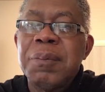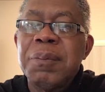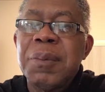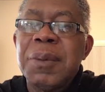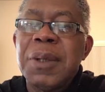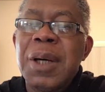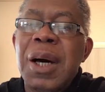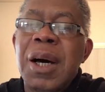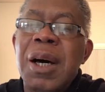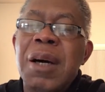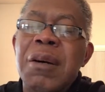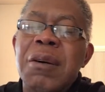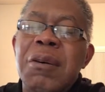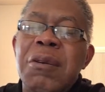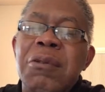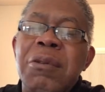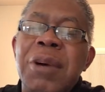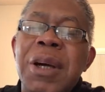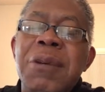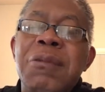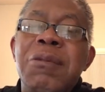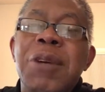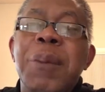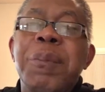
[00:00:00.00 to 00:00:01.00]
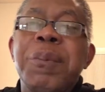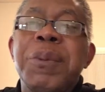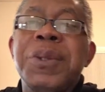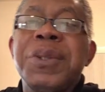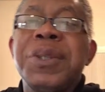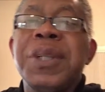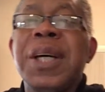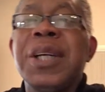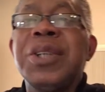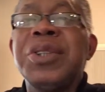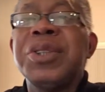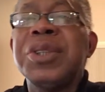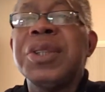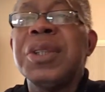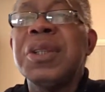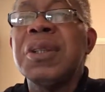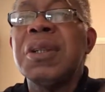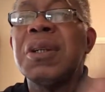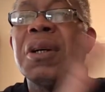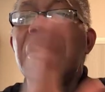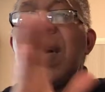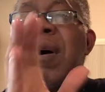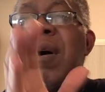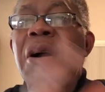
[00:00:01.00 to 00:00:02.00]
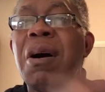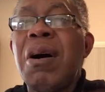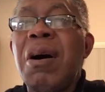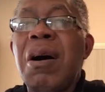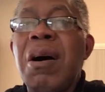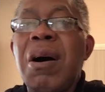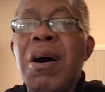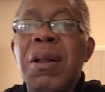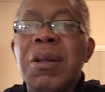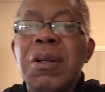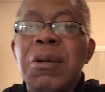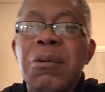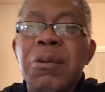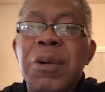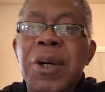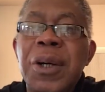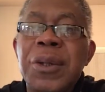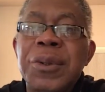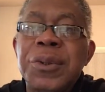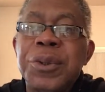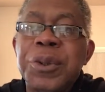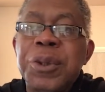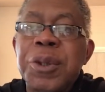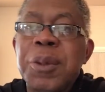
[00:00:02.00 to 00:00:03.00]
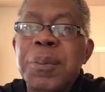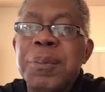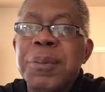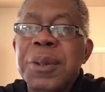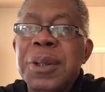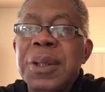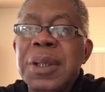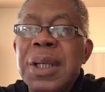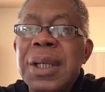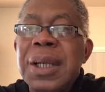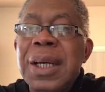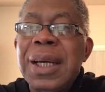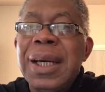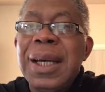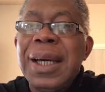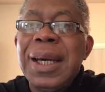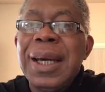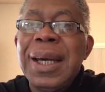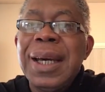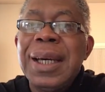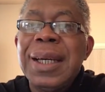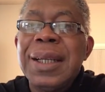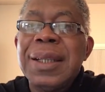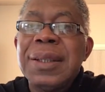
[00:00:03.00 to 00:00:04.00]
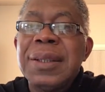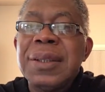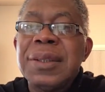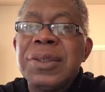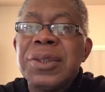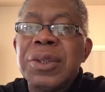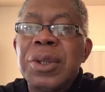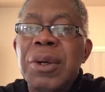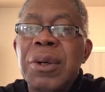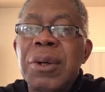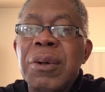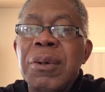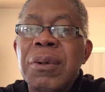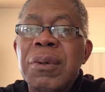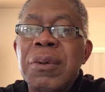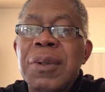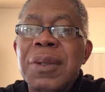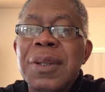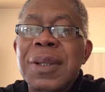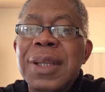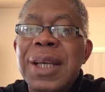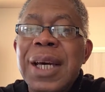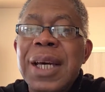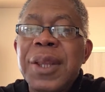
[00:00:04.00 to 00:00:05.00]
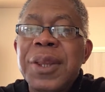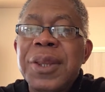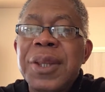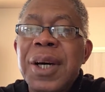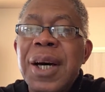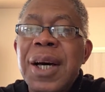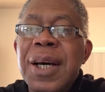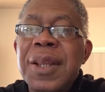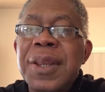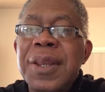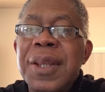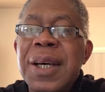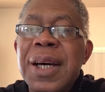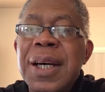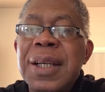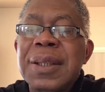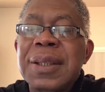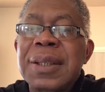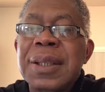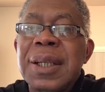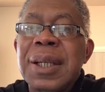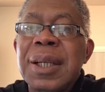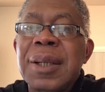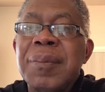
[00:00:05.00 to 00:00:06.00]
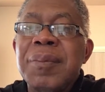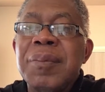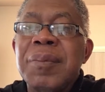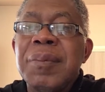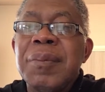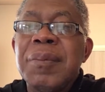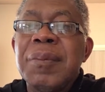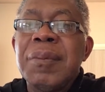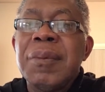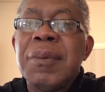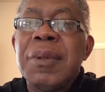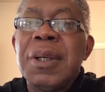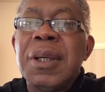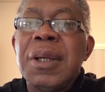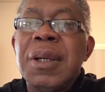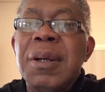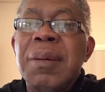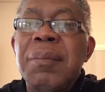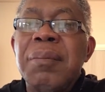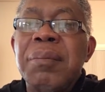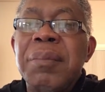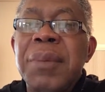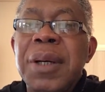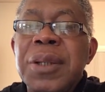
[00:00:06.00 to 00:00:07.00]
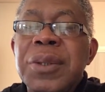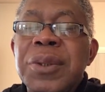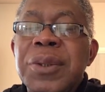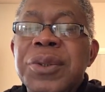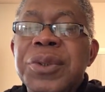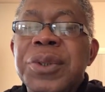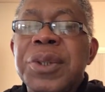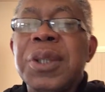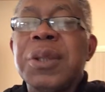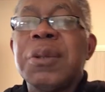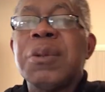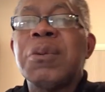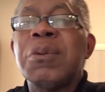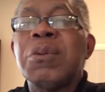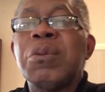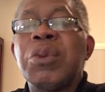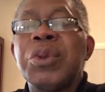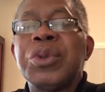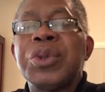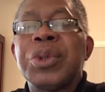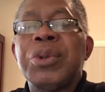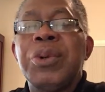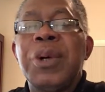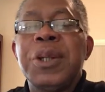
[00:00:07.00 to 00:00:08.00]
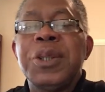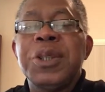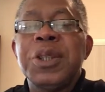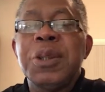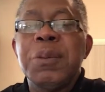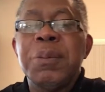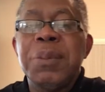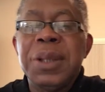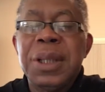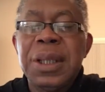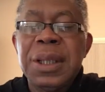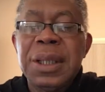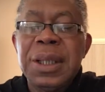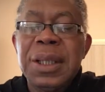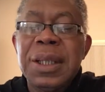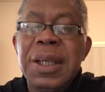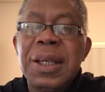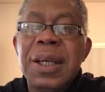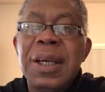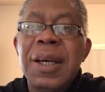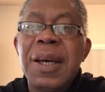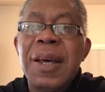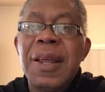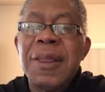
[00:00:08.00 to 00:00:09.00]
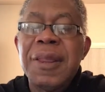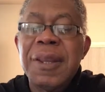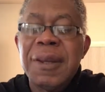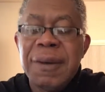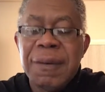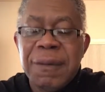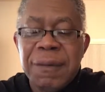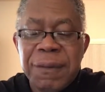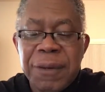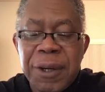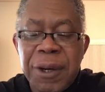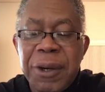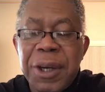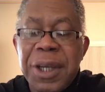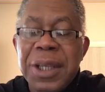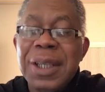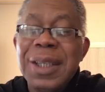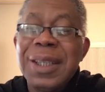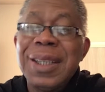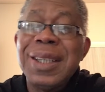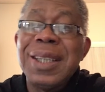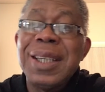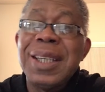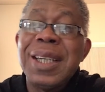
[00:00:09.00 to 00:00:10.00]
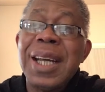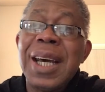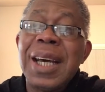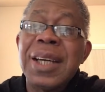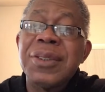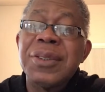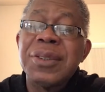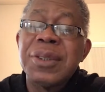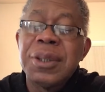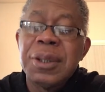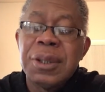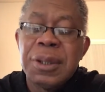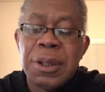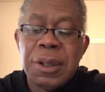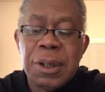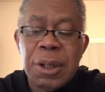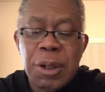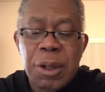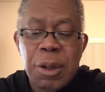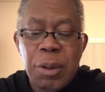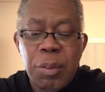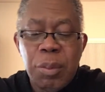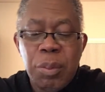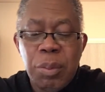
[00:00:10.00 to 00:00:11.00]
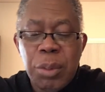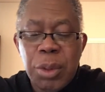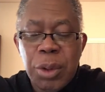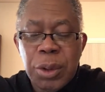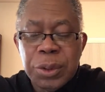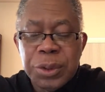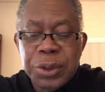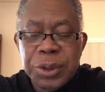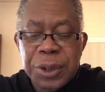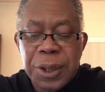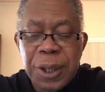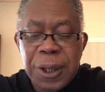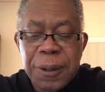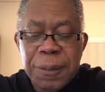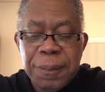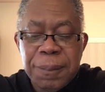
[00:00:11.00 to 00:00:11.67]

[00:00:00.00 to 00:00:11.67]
a great reputation all around Europe, and so they thought that Mendelssohn was going to be the very next Mozart.